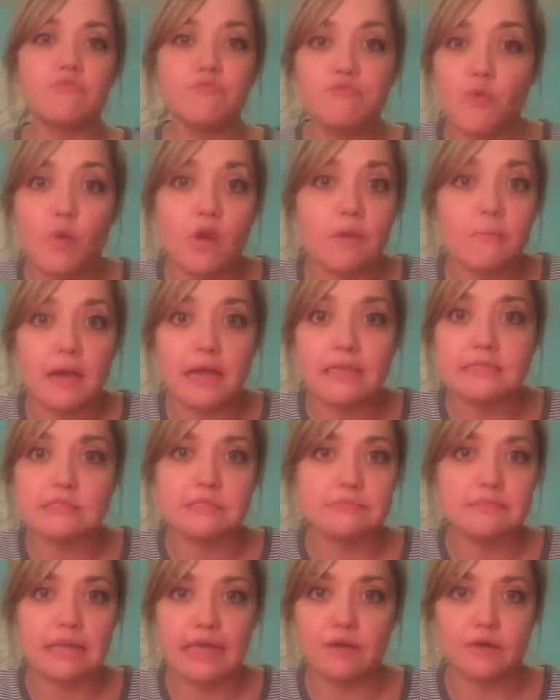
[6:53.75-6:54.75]
4
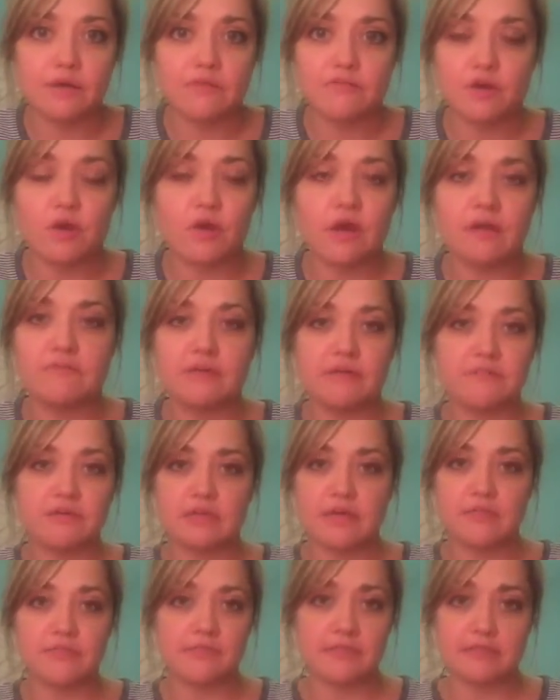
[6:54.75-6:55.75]
months. I don't even know. I've never
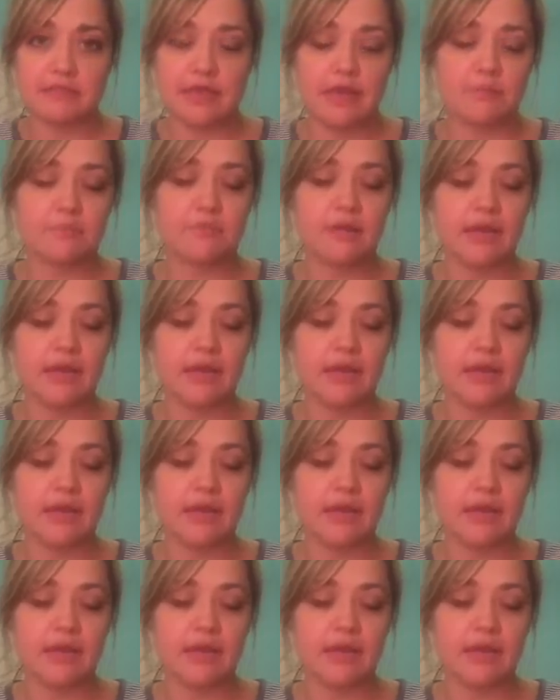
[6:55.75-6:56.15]
done this kind of